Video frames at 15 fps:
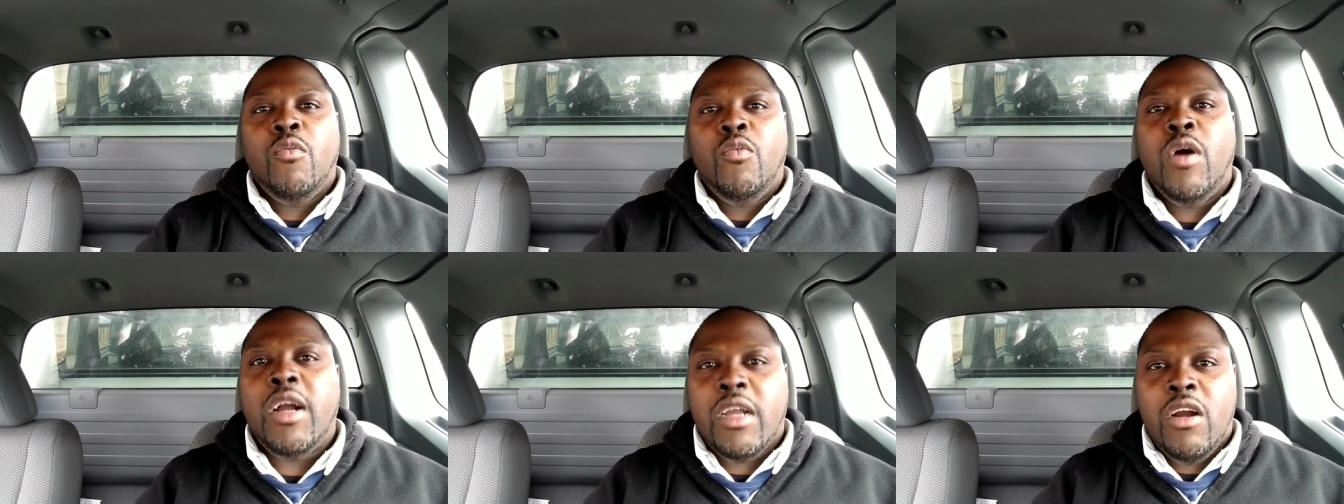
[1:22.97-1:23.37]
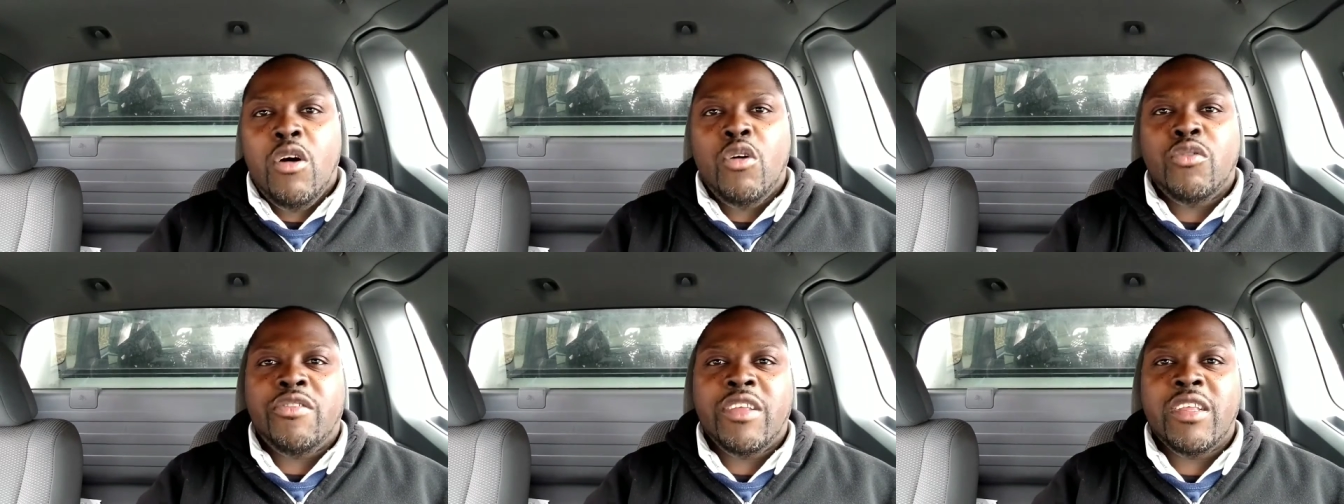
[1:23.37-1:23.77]
what
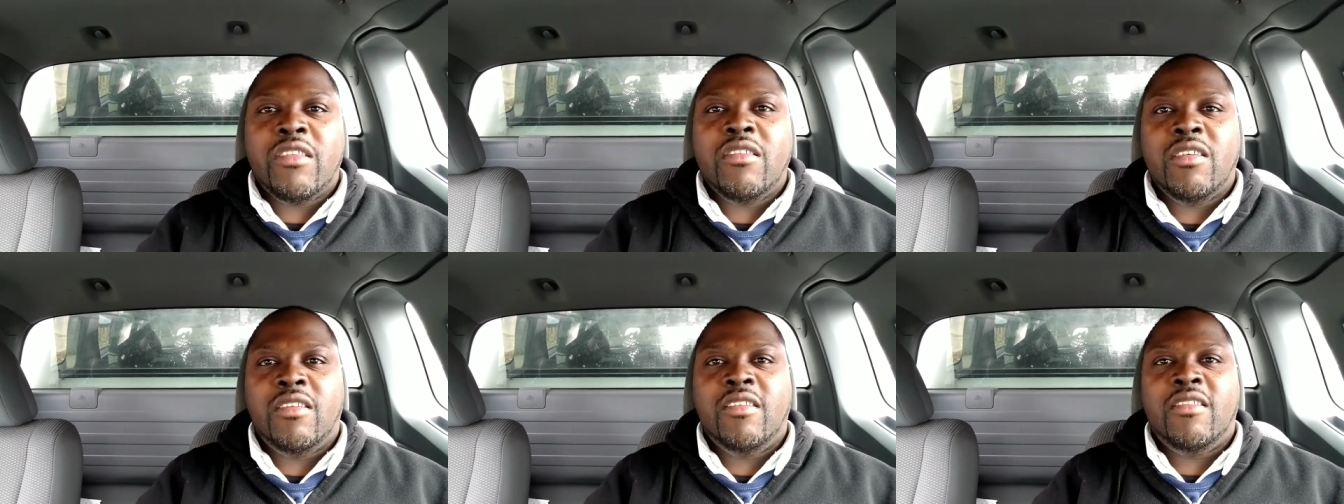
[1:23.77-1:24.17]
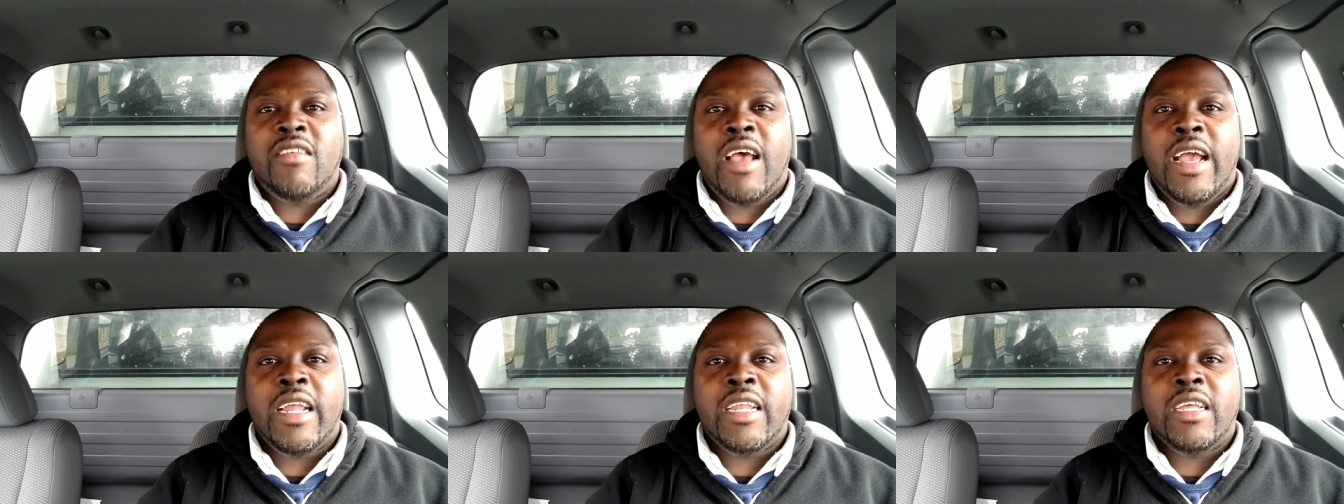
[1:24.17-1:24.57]
goes into
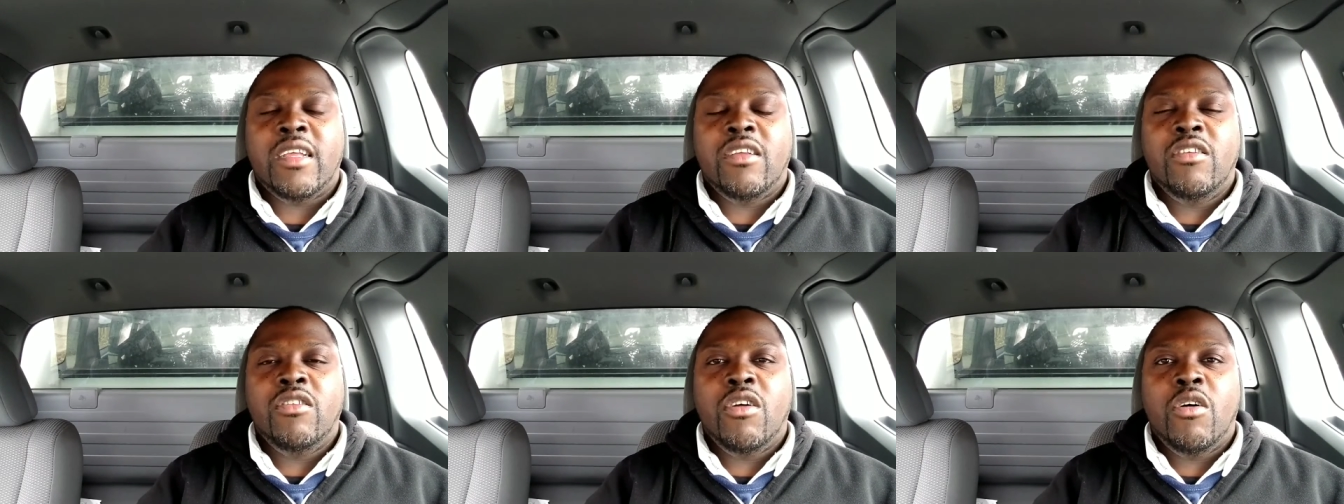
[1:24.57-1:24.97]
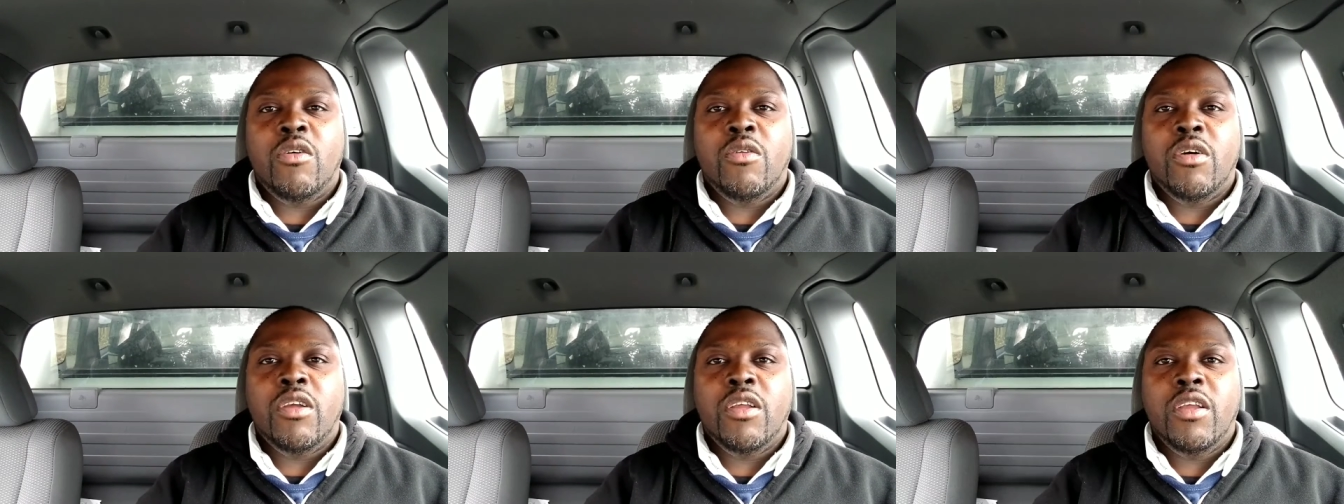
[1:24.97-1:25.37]
designing?
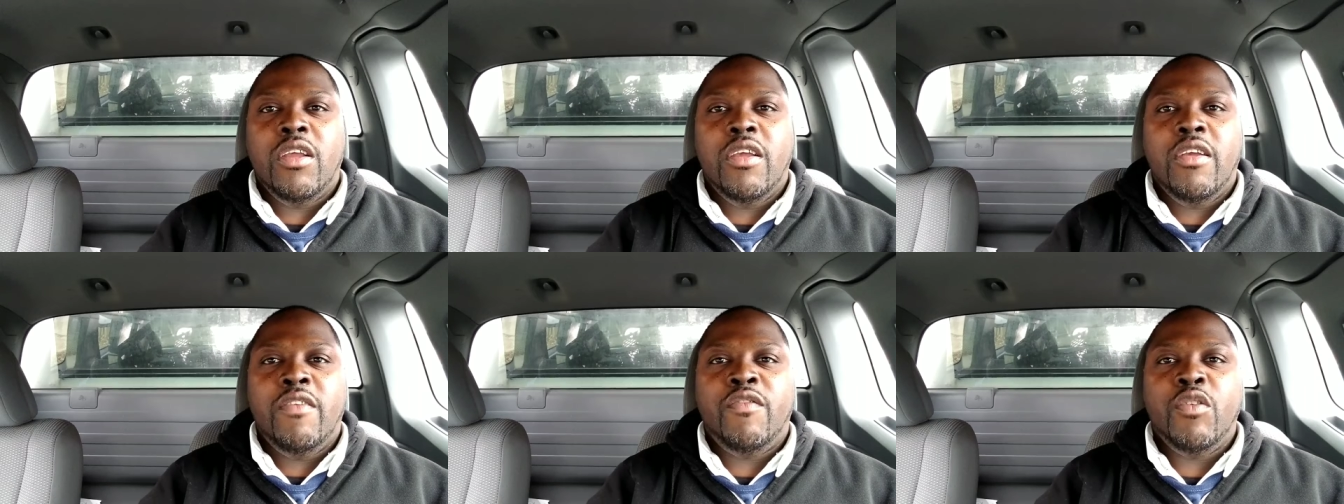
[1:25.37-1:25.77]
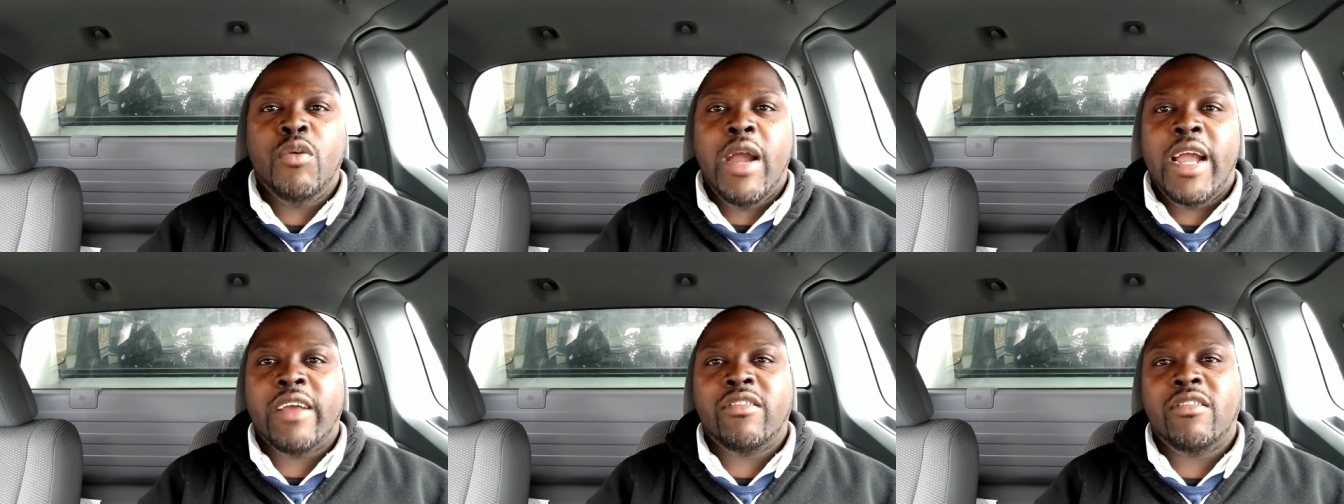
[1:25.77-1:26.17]
If
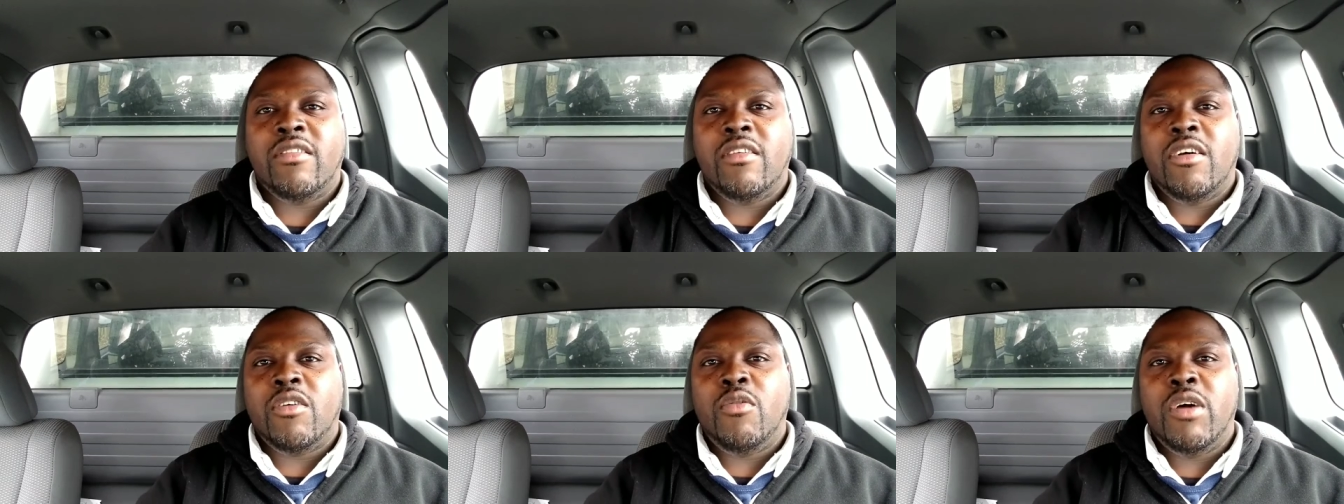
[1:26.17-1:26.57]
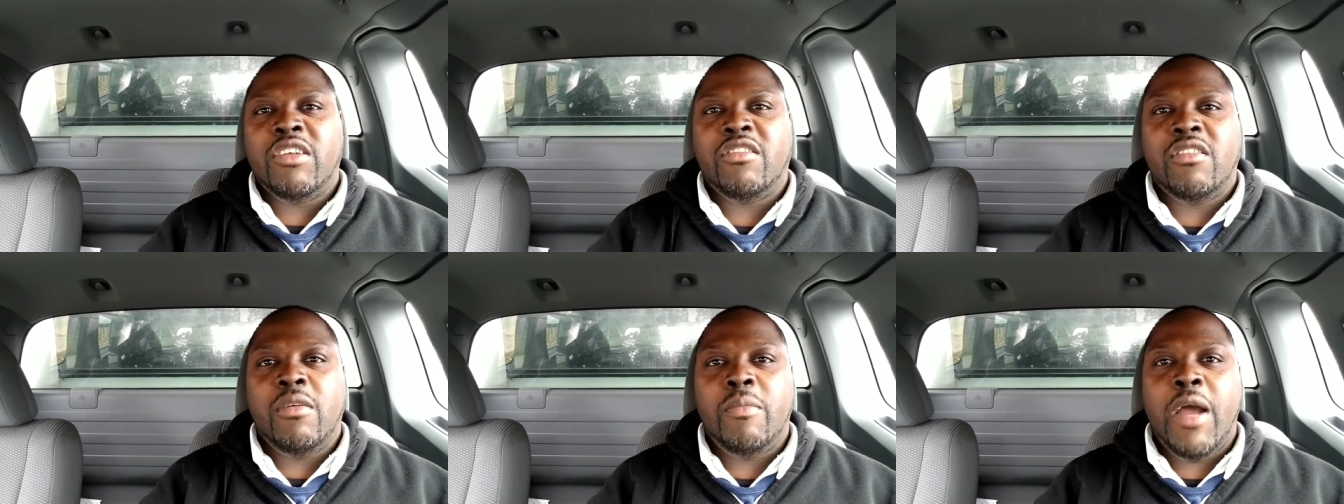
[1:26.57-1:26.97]
you ask a
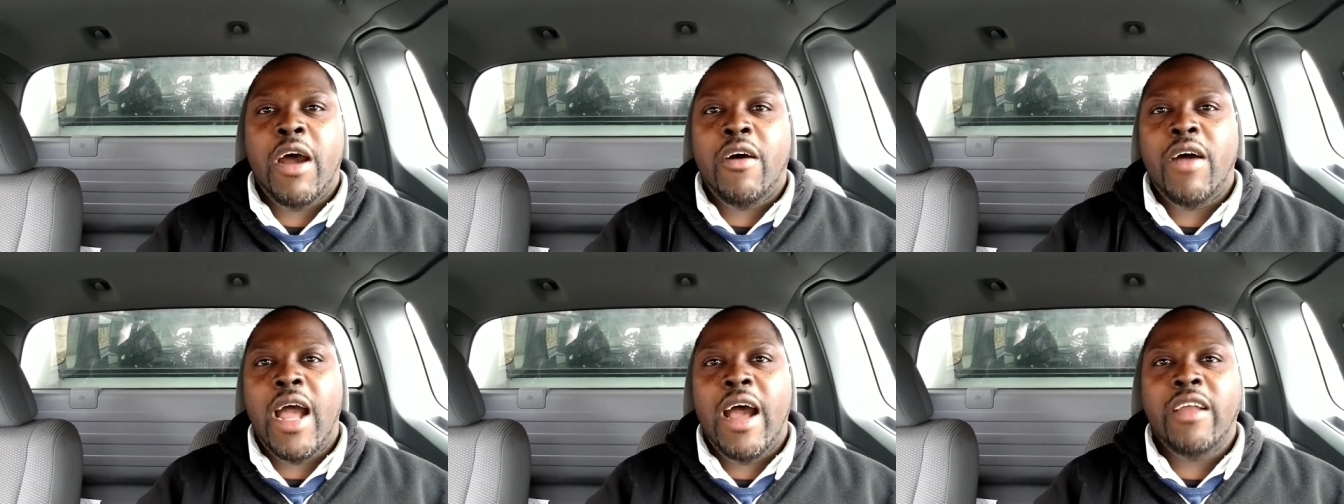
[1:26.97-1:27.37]
question about